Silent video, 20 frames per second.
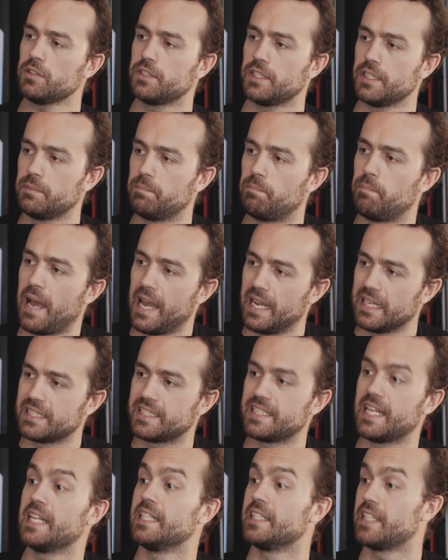did
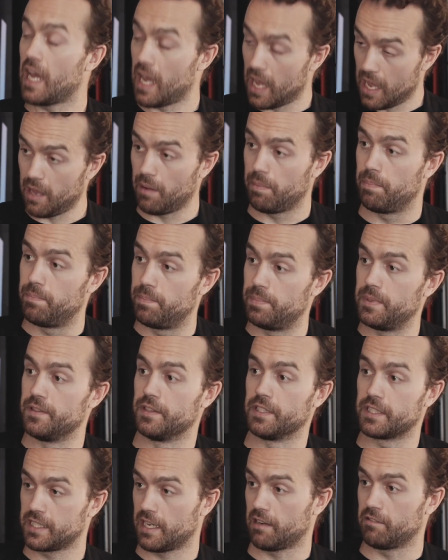banks end up in
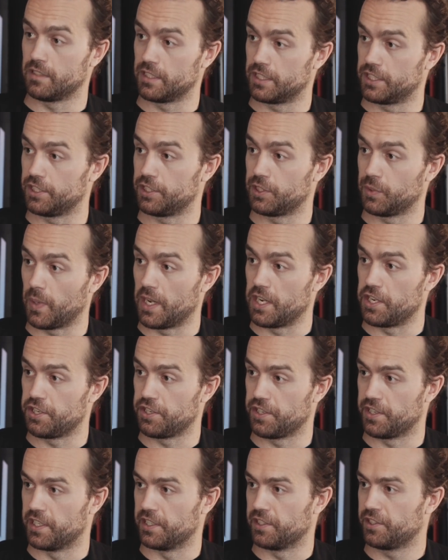this current
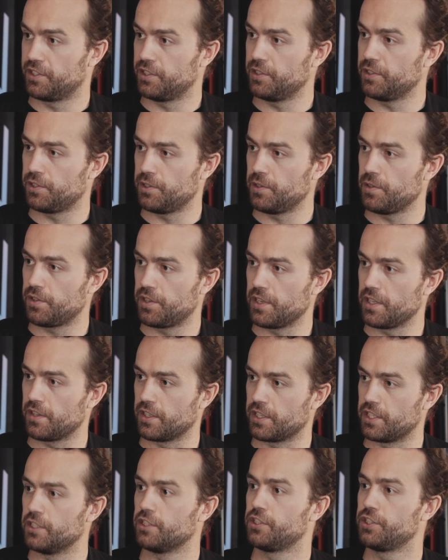situation? And do you think
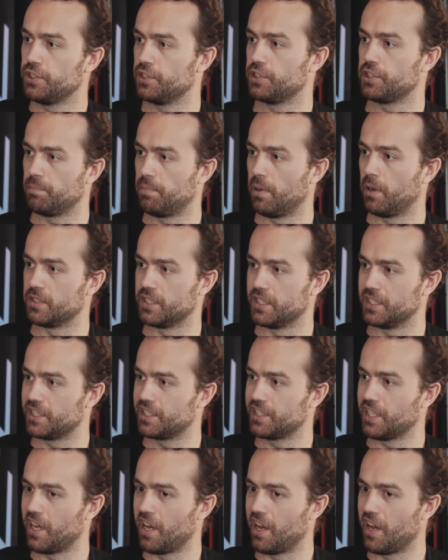that insured
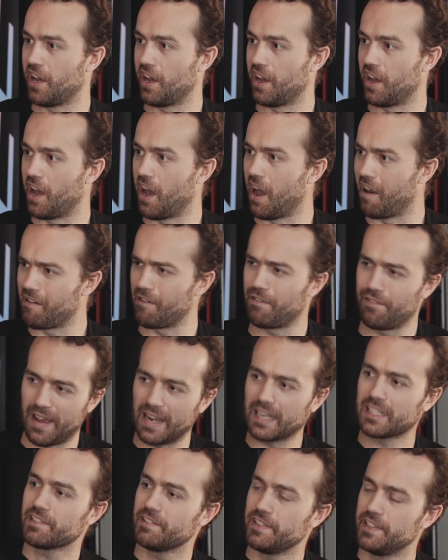deposits are a
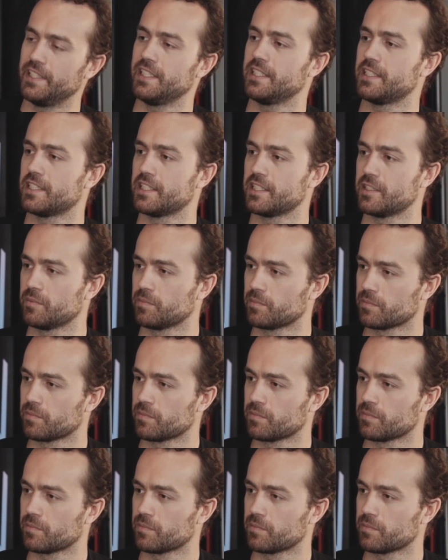factor in this?